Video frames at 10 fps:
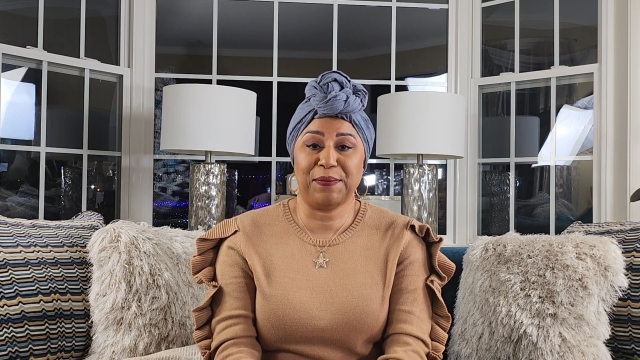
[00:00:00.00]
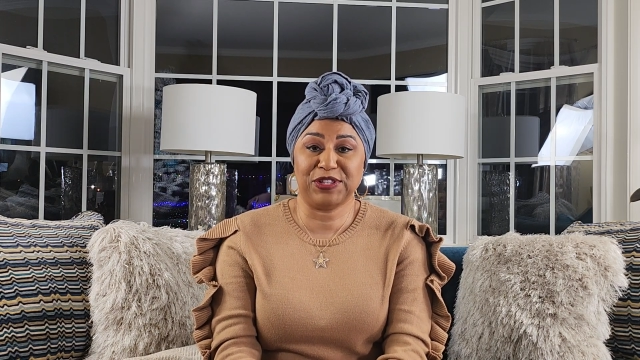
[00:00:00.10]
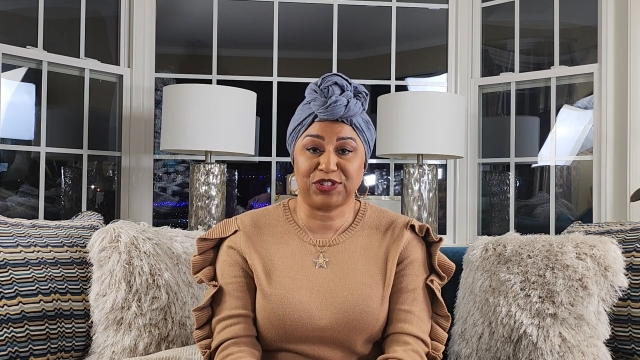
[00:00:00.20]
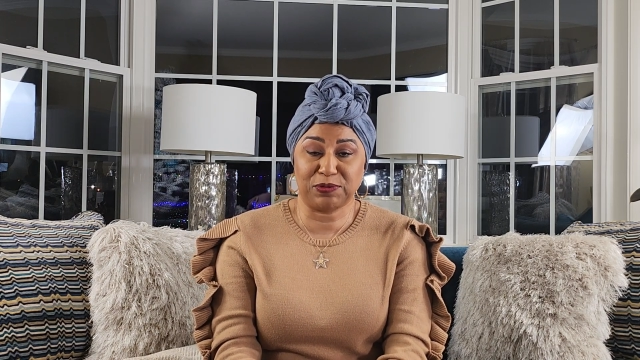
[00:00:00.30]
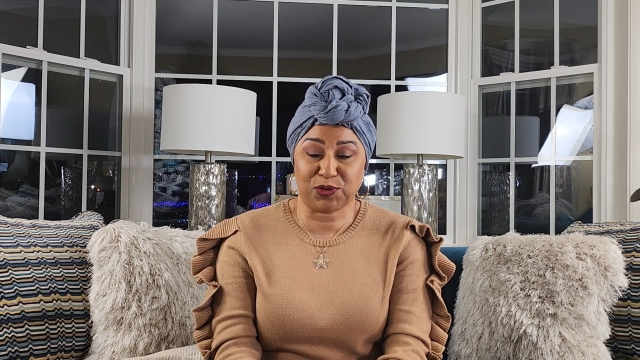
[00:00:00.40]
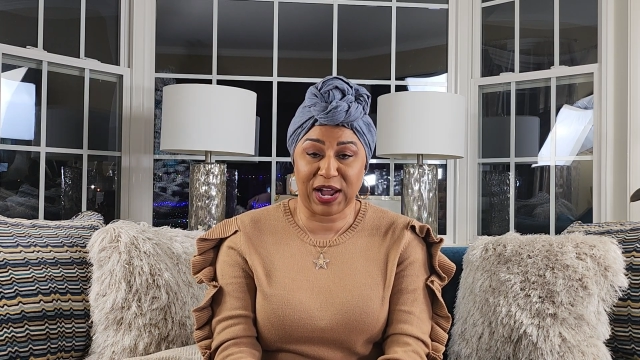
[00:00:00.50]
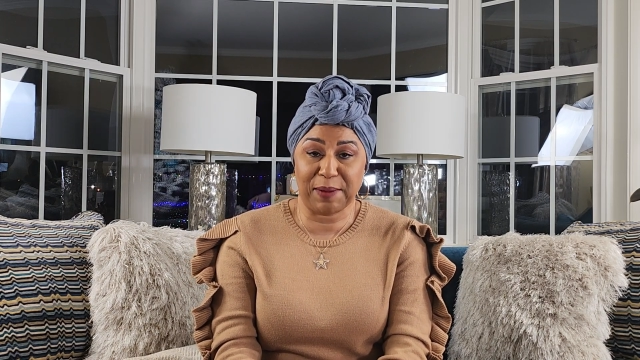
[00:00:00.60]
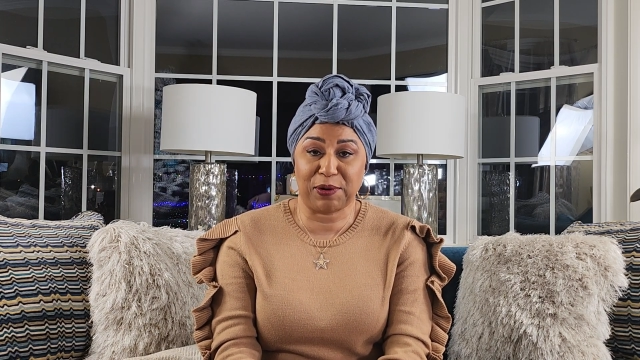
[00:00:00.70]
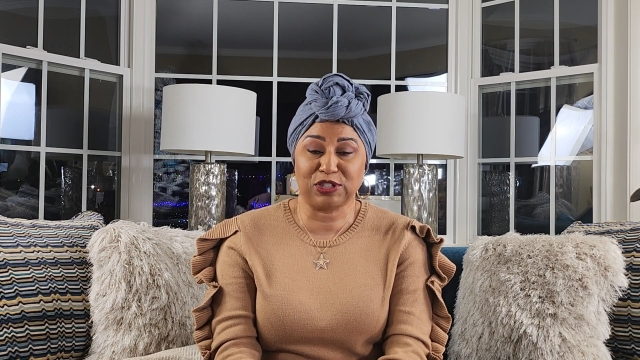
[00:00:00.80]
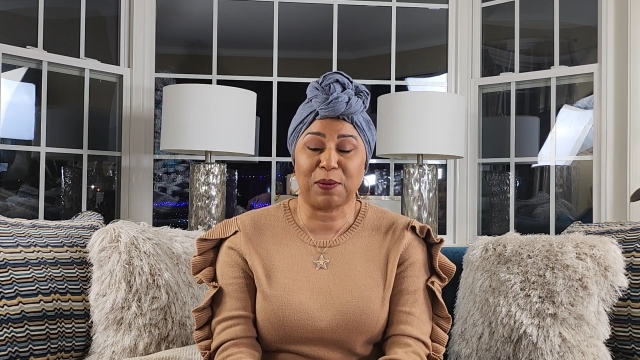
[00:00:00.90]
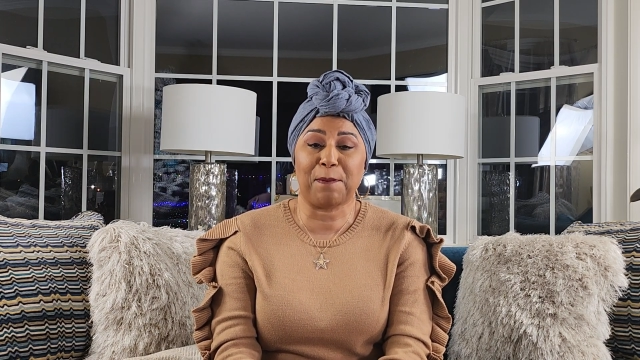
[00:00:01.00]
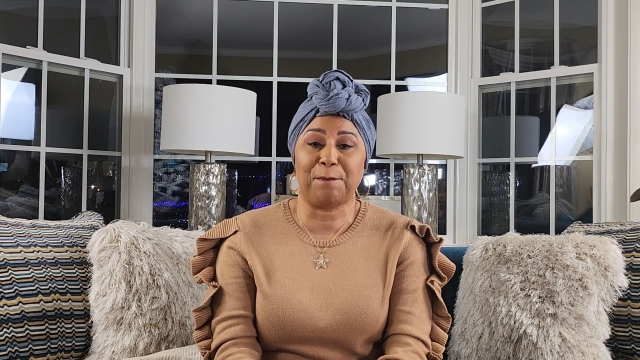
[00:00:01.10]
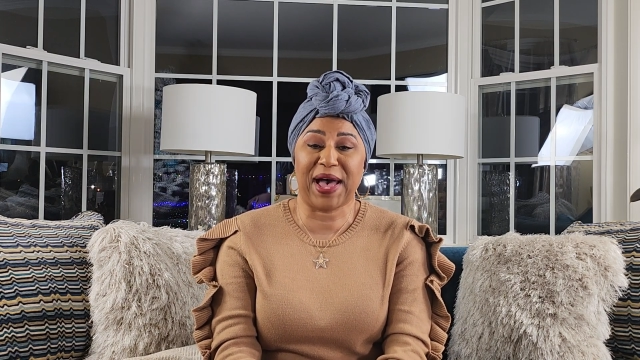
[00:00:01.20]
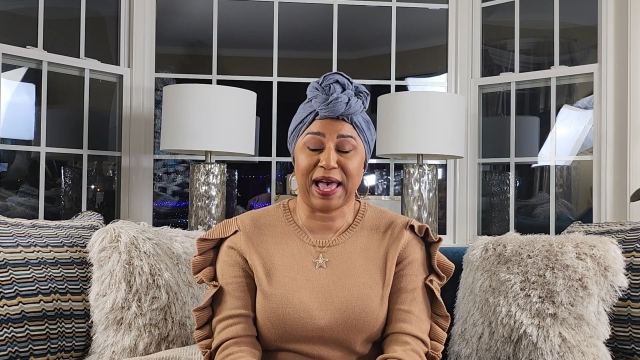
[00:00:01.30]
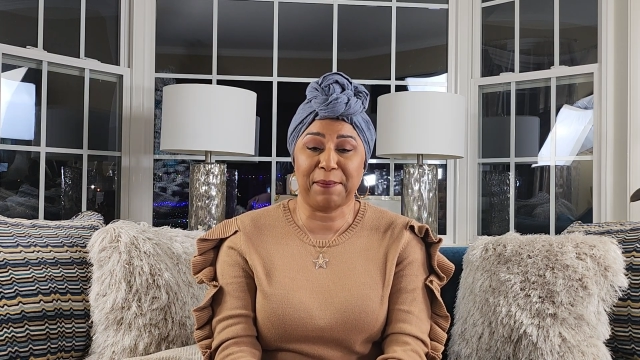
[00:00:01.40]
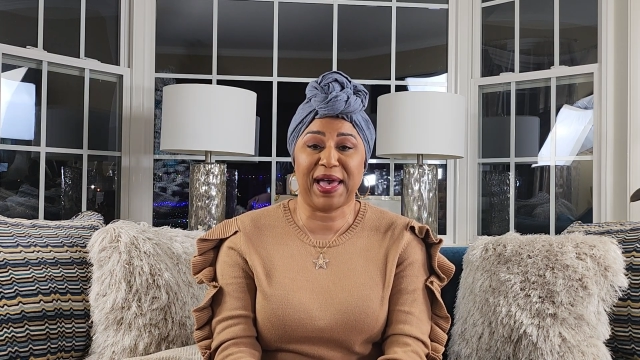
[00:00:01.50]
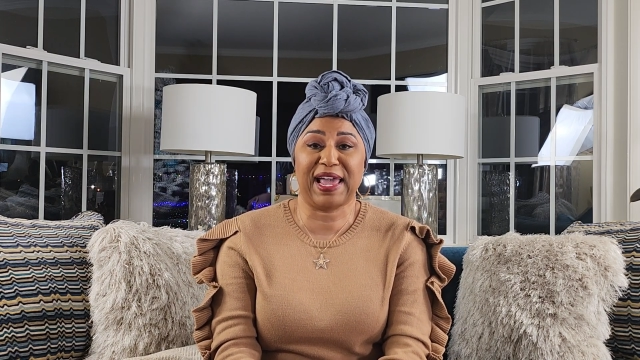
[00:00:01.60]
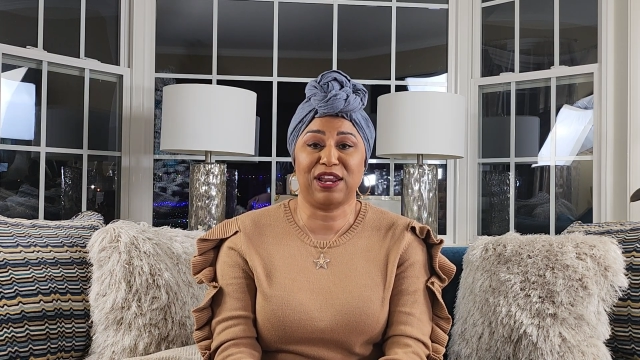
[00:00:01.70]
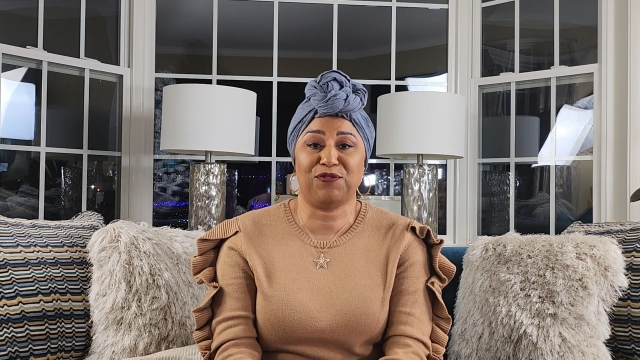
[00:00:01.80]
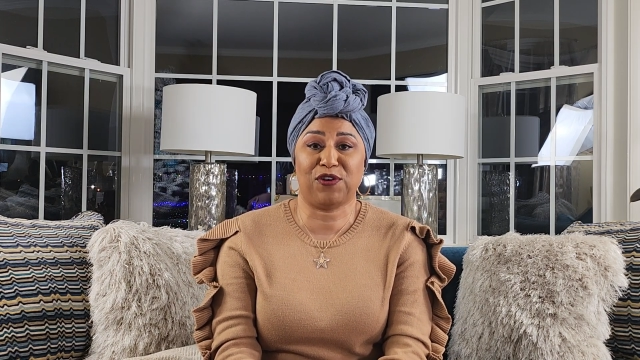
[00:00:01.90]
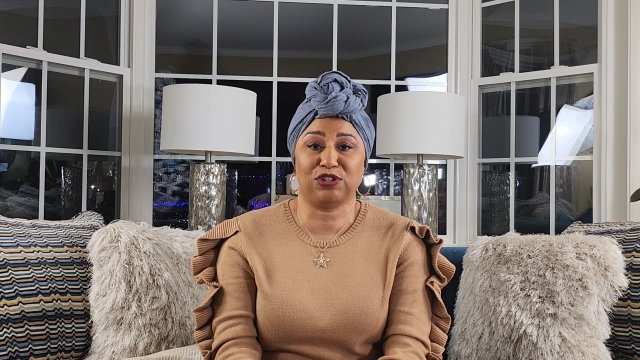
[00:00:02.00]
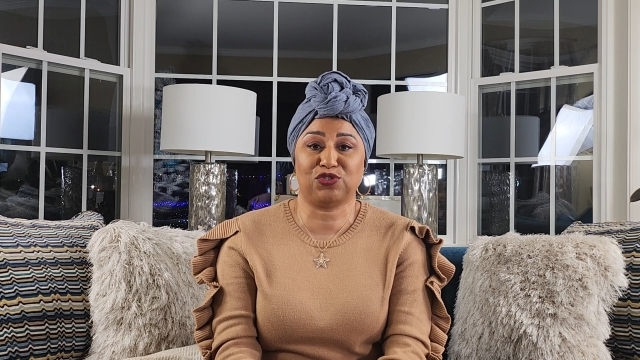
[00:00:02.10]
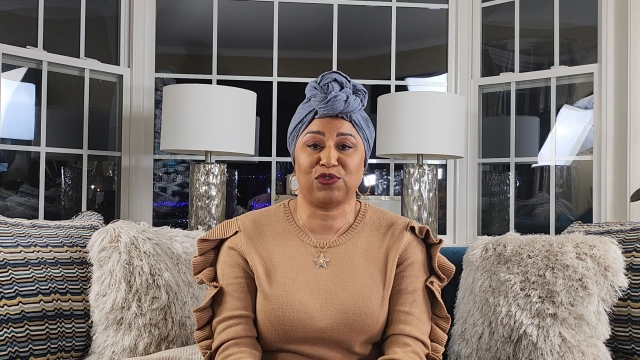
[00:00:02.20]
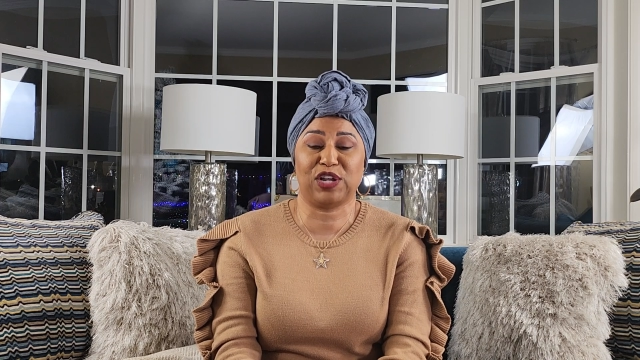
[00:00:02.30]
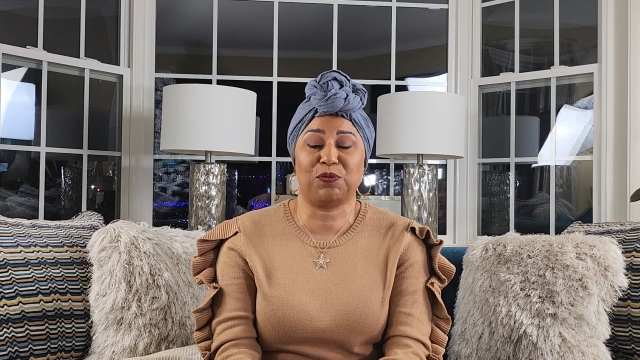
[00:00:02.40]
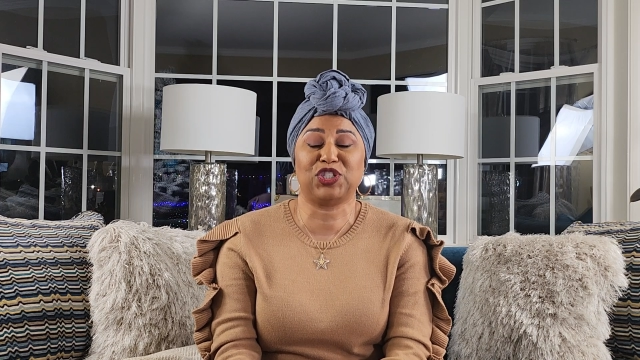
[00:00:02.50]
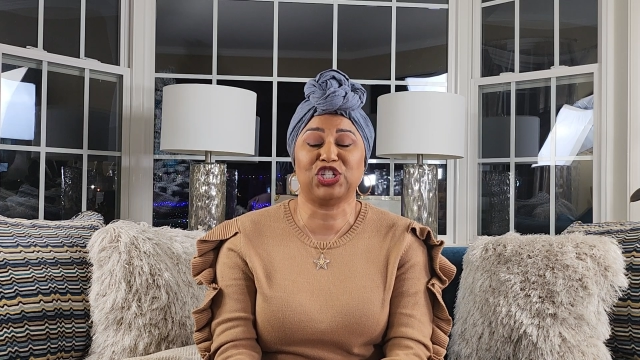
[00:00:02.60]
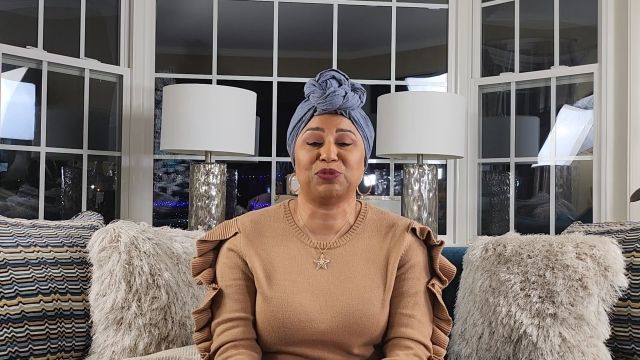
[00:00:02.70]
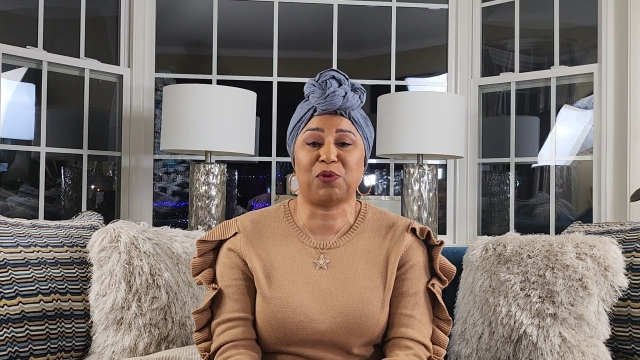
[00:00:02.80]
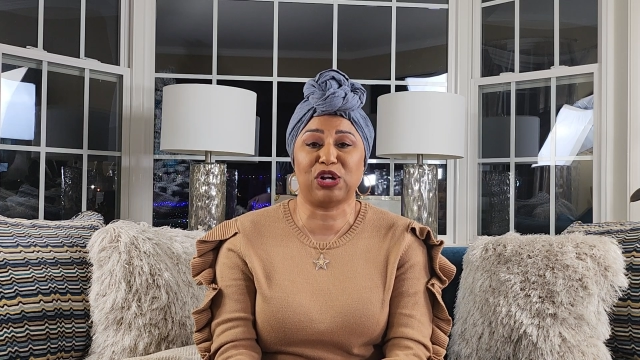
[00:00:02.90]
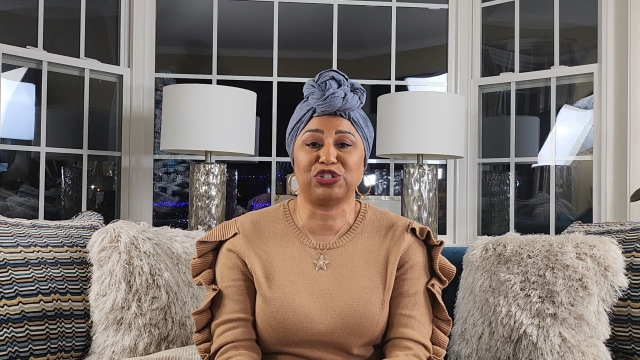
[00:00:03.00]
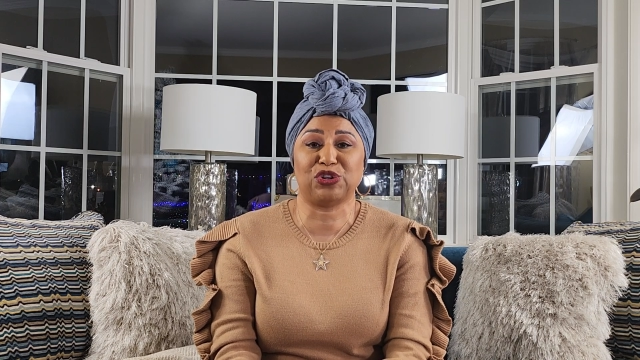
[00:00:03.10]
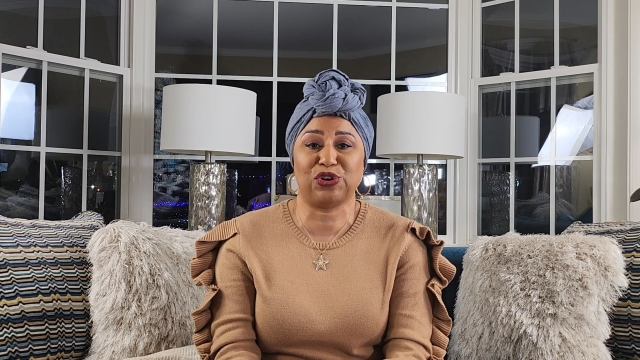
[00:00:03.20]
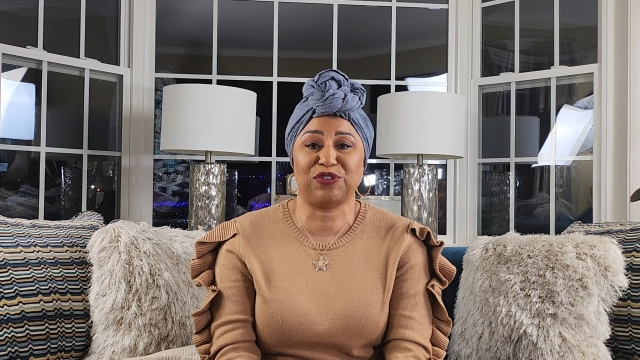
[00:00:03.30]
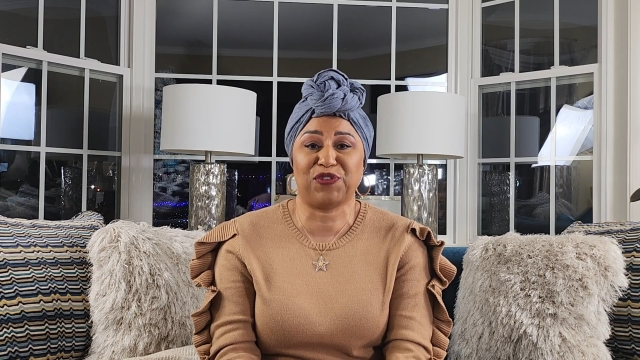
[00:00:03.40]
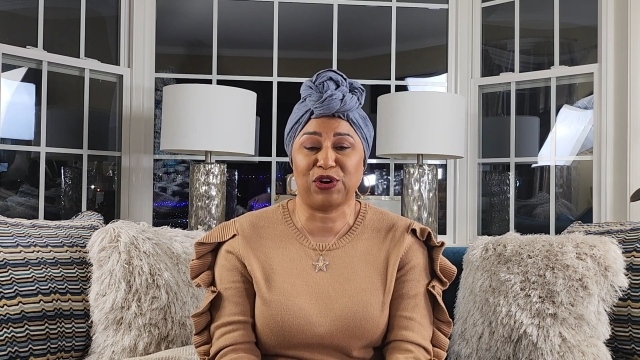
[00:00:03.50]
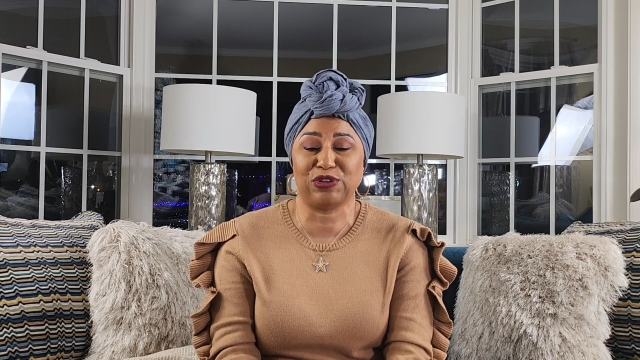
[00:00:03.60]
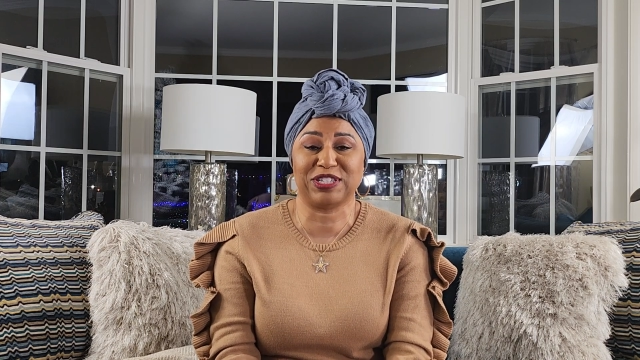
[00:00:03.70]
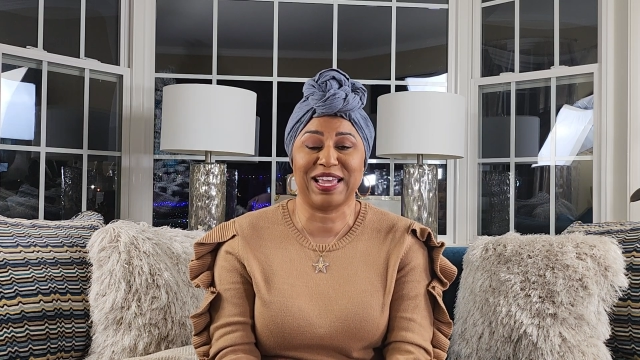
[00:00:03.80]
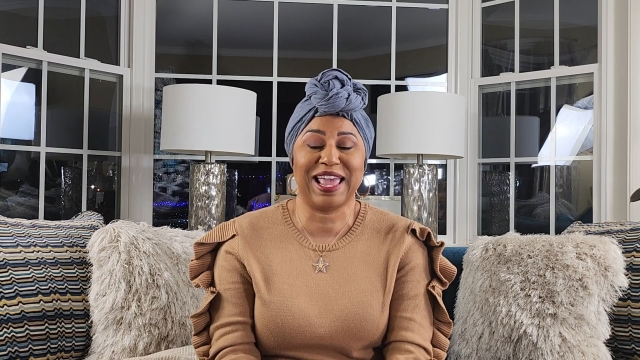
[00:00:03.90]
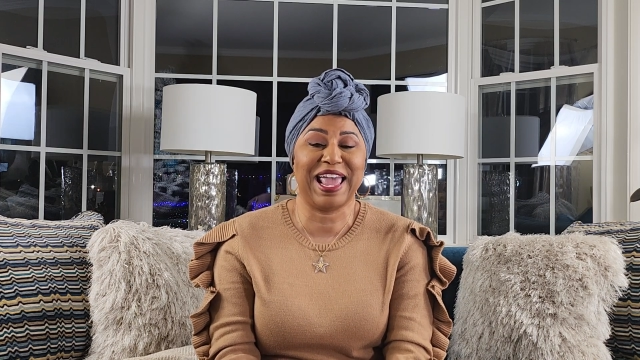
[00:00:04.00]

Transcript: subscribers by my anniversary, which is March 31st.